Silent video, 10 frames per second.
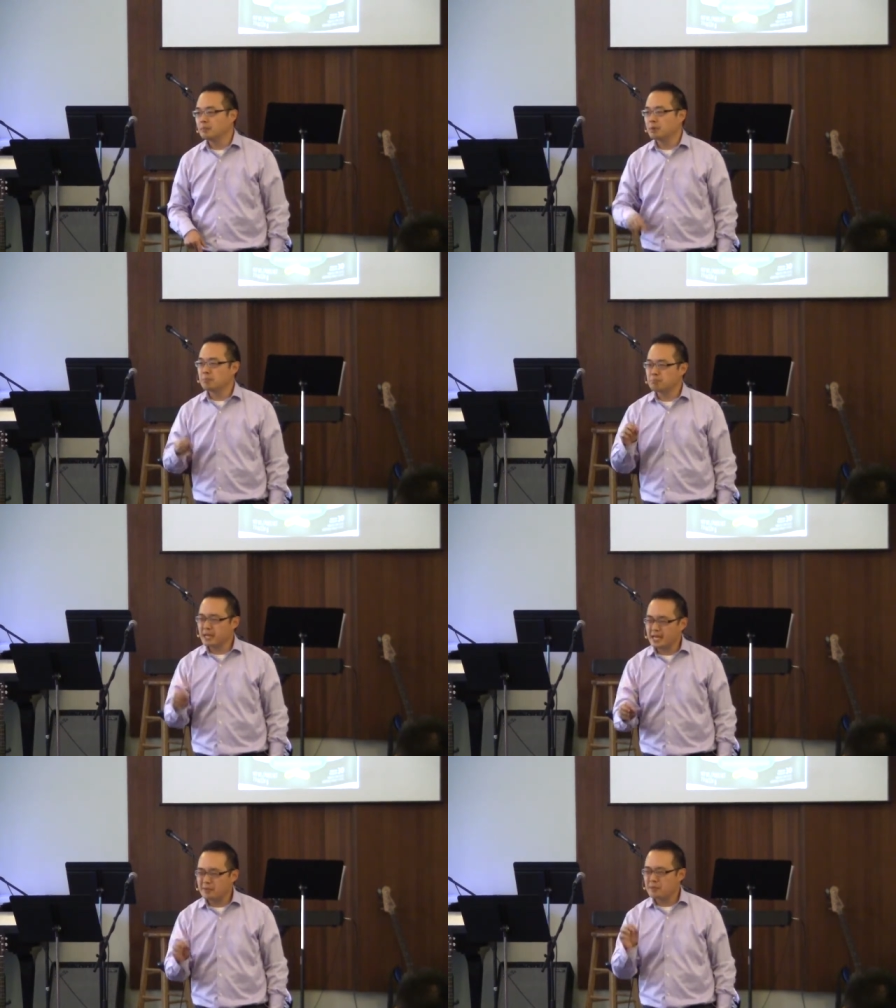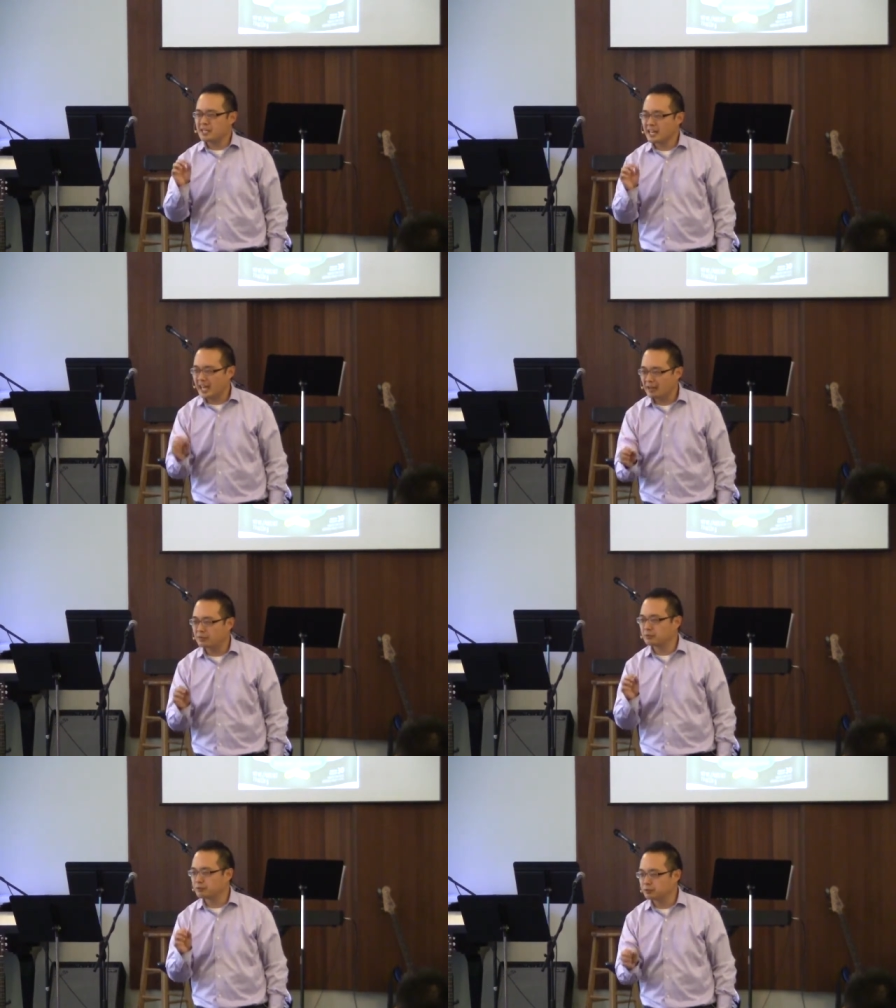but maybe
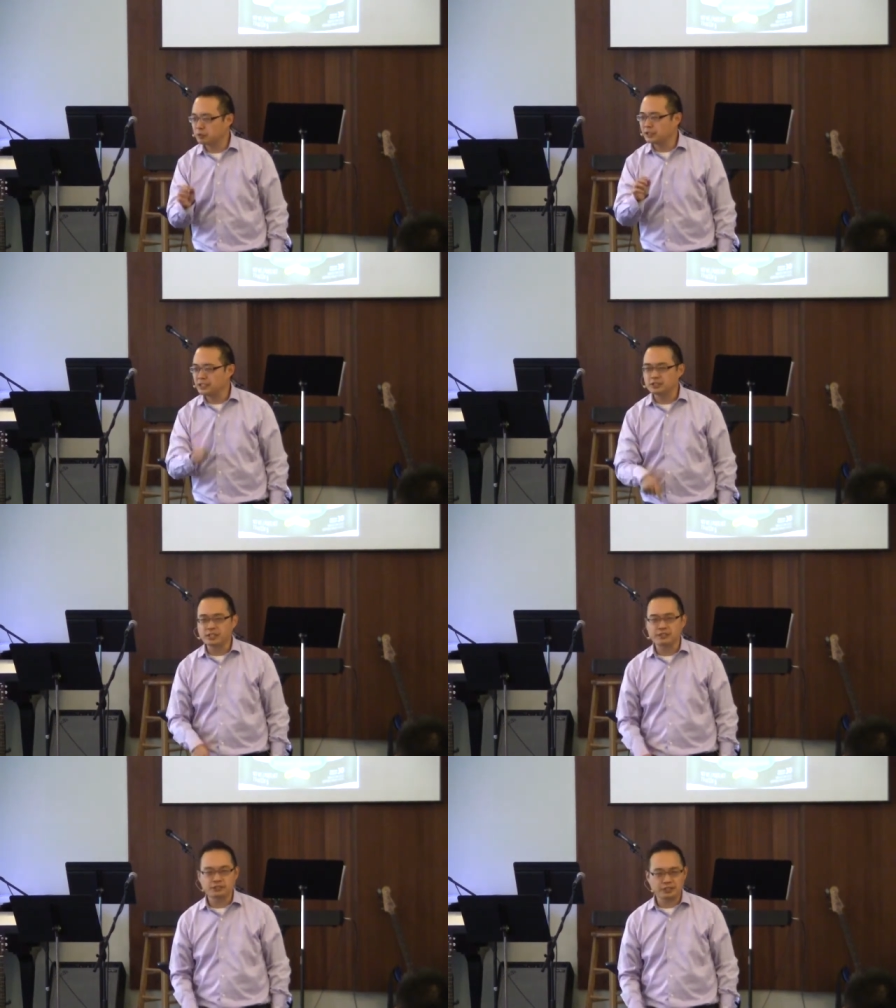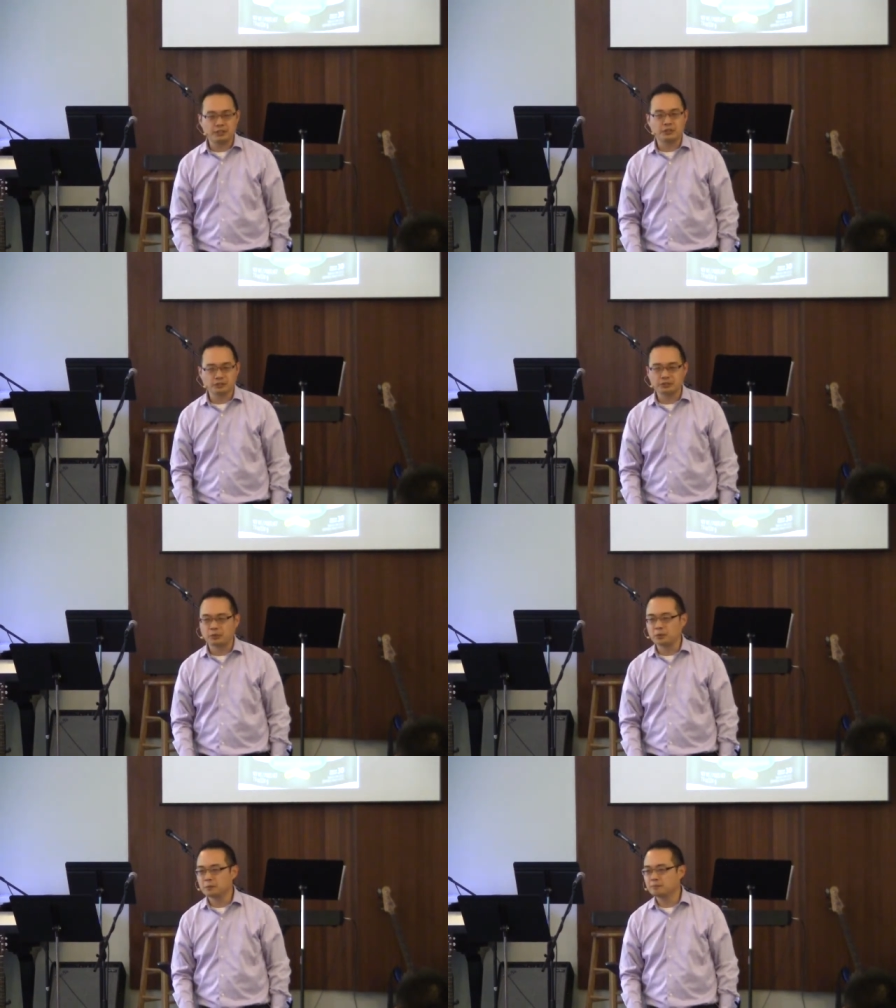haven't fully ingested in your soul.